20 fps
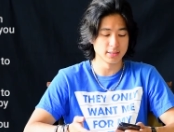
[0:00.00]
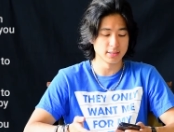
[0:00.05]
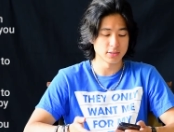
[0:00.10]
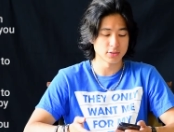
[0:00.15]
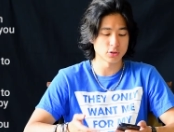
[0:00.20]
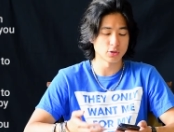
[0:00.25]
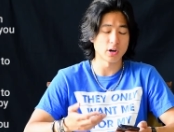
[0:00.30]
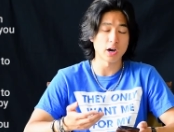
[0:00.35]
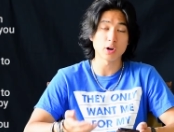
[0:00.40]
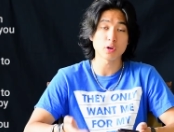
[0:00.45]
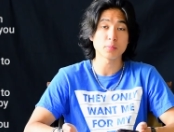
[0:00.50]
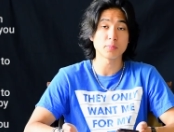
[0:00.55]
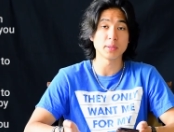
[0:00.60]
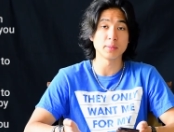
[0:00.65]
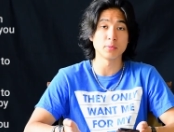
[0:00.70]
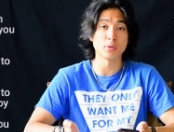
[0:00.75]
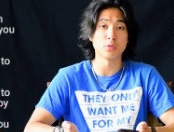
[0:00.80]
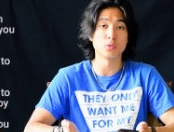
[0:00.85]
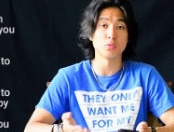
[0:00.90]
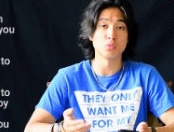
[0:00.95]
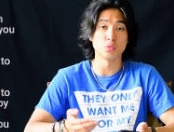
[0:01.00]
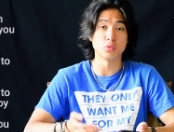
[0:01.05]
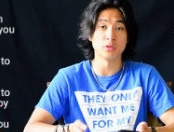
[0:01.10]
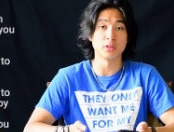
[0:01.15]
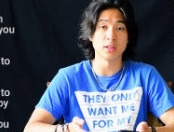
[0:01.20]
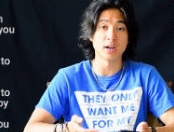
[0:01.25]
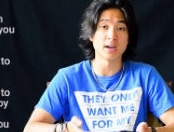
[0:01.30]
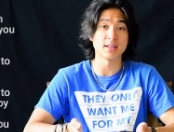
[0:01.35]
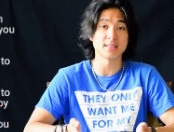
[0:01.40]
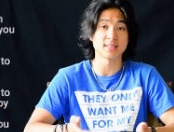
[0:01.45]
so other people would
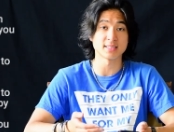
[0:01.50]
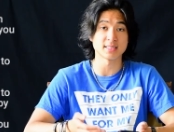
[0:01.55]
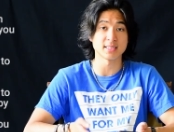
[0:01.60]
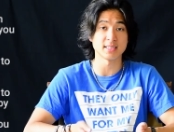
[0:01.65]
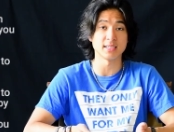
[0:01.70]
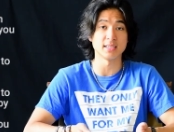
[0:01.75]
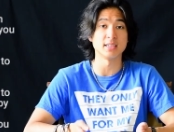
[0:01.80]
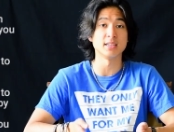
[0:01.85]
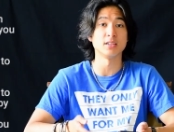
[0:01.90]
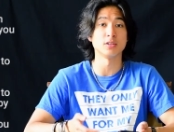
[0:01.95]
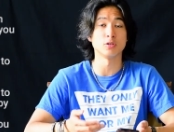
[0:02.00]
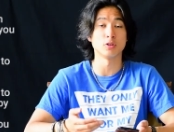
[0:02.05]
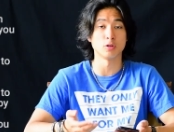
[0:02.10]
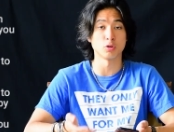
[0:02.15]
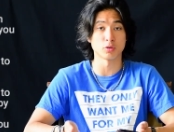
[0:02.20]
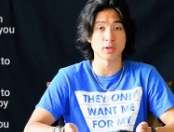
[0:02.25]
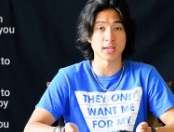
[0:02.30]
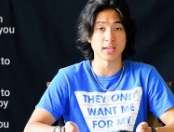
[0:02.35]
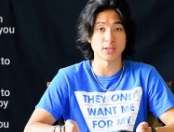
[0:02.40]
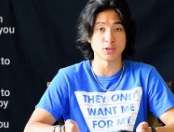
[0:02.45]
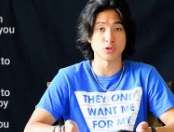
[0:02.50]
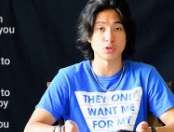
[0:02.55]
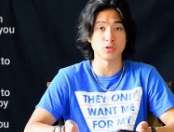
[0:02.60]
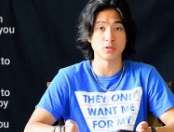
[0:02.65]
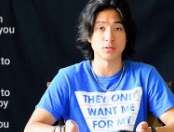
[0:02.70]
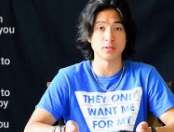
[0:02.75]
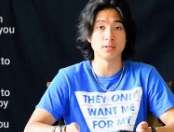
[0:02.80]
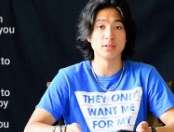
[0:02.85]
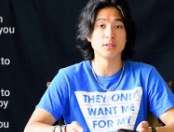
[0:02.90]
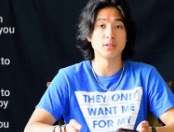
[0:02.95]
not see your
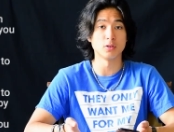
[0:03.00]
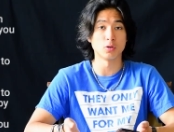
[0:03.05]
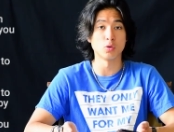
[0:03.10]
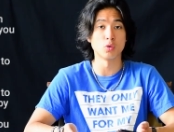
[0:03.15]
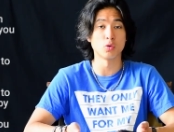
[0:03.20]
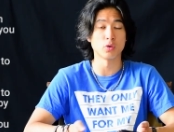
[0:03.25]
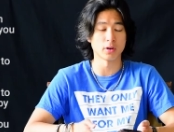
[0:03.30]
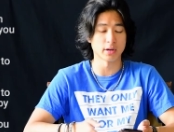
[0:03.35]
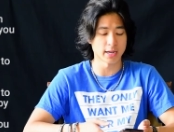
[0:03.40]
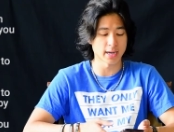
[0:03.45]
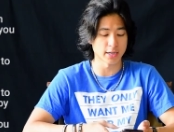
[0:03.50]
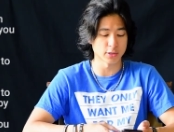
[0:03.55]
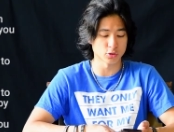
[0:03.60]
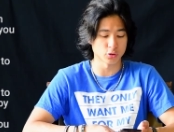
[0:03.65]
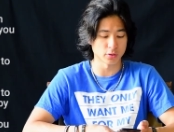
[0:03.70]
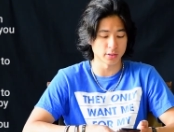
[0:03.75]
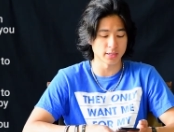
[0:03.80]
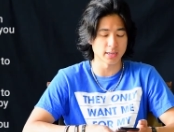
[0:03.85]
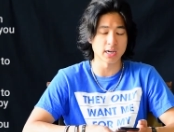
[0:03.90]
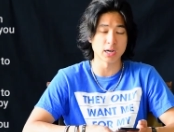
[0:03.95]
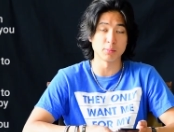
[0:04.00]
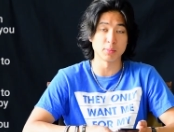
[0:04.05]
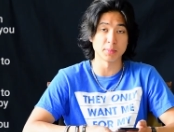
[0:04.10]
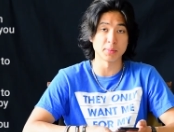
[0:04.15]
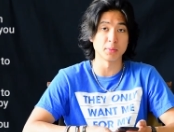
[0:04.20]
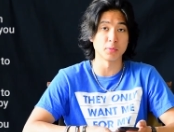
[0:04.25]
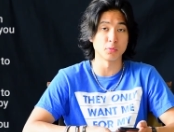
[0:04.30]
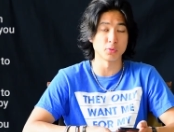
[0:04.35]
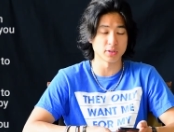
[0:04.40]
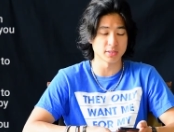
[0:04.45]
location or actually how many
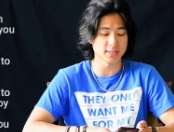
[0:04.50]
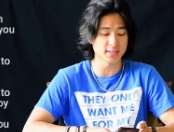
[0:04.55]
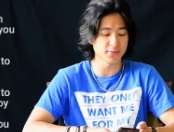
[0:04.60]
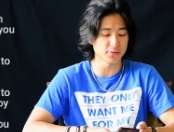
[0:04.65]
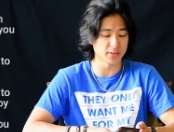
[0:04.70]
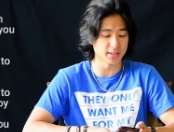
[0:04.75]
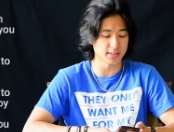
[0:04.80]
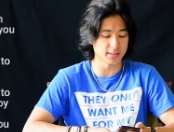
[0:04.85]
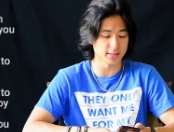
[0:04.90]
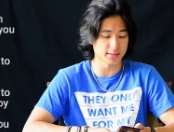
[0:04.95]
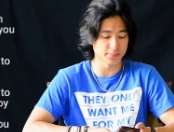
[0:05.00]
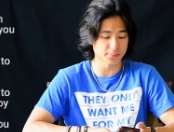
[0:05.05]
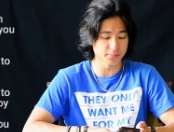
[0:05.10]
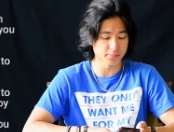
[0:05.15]
people received it.